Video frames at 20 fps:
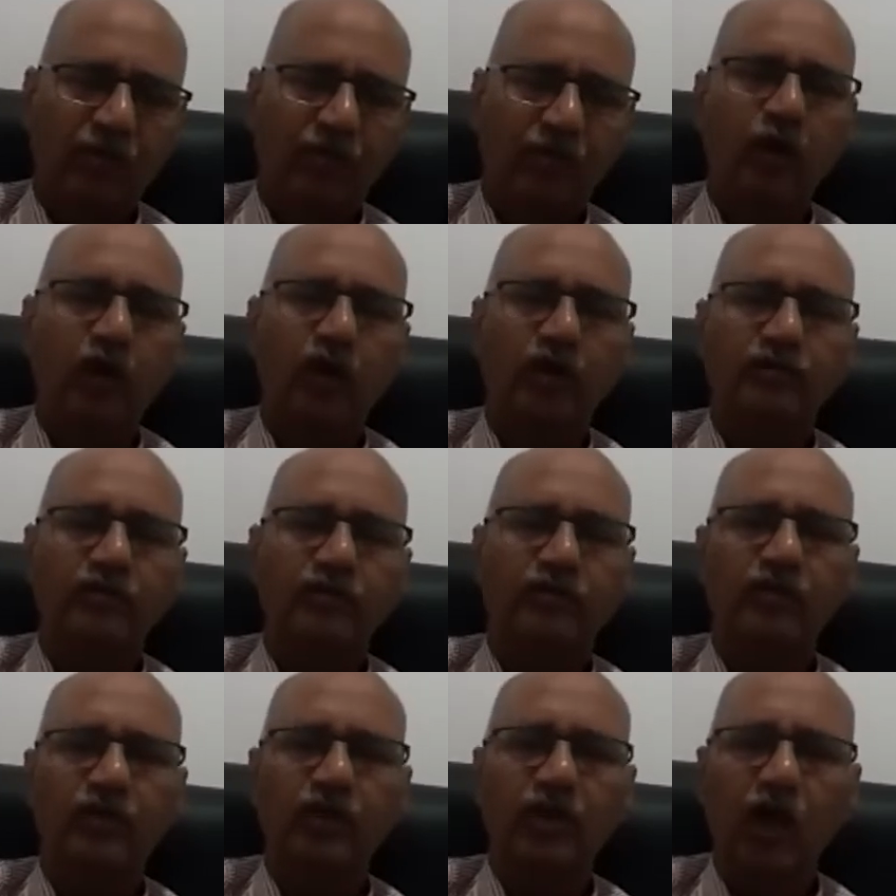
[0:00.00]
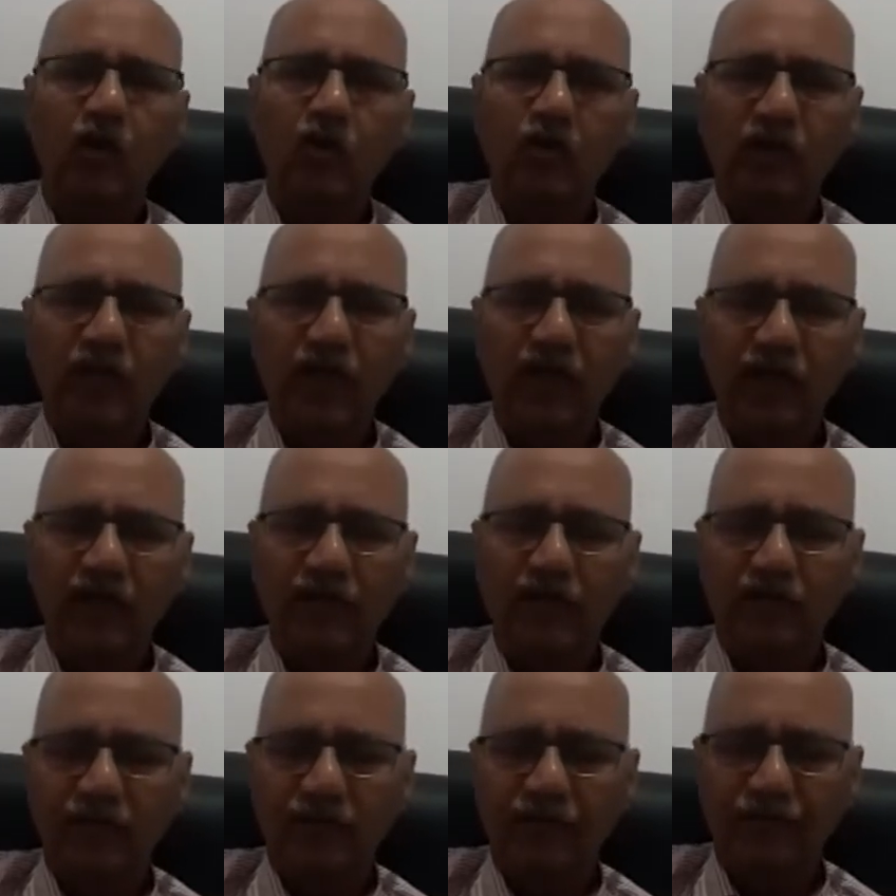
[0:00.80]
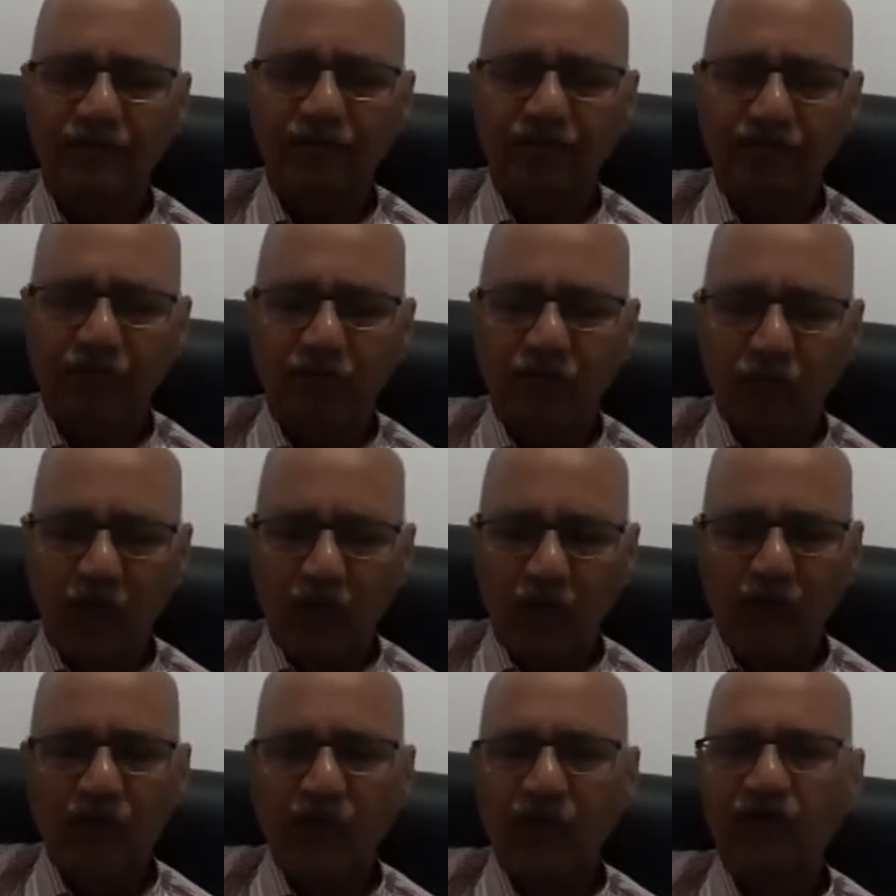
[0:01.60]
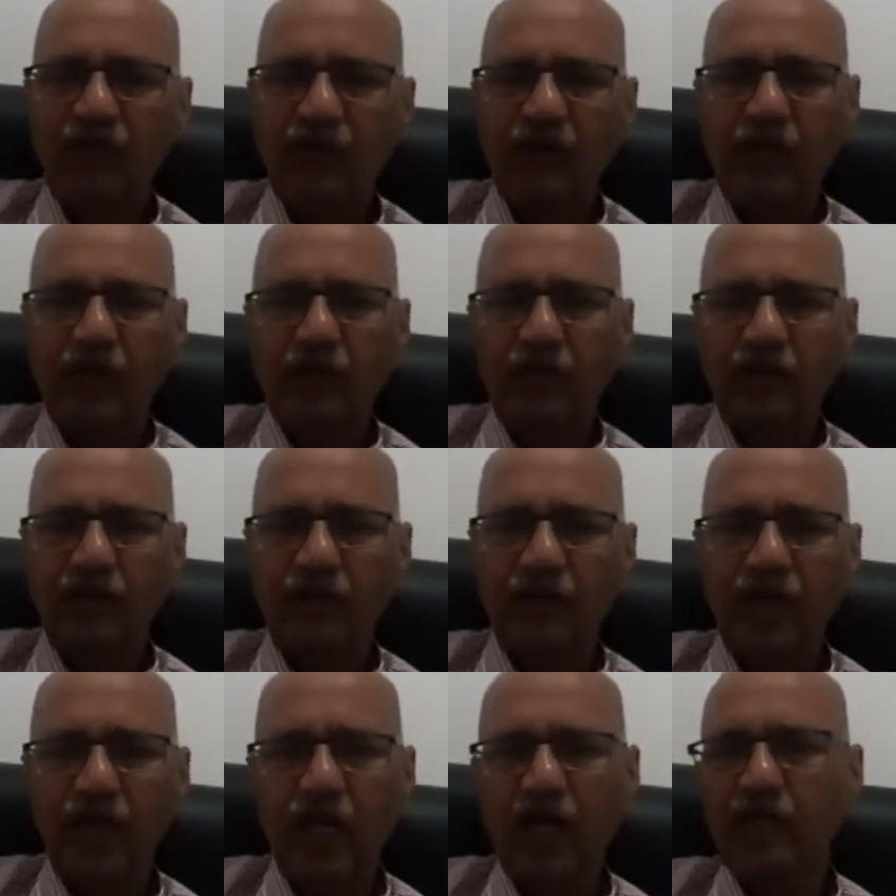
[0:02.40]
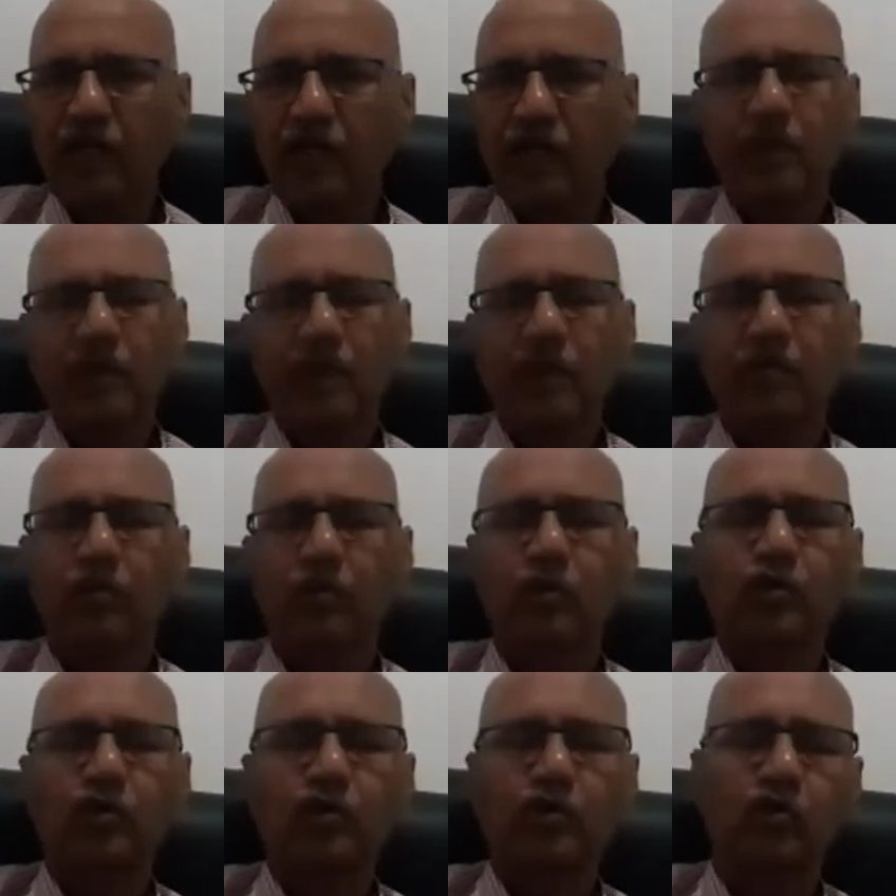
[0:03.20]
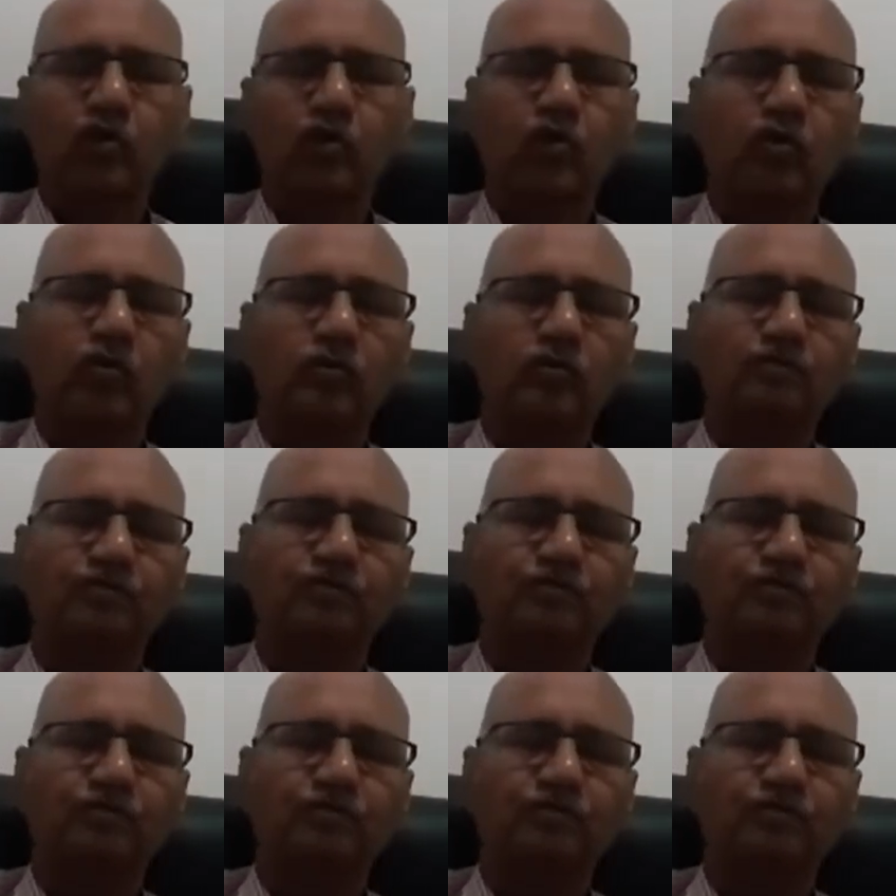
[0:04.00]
because without that we will not be able to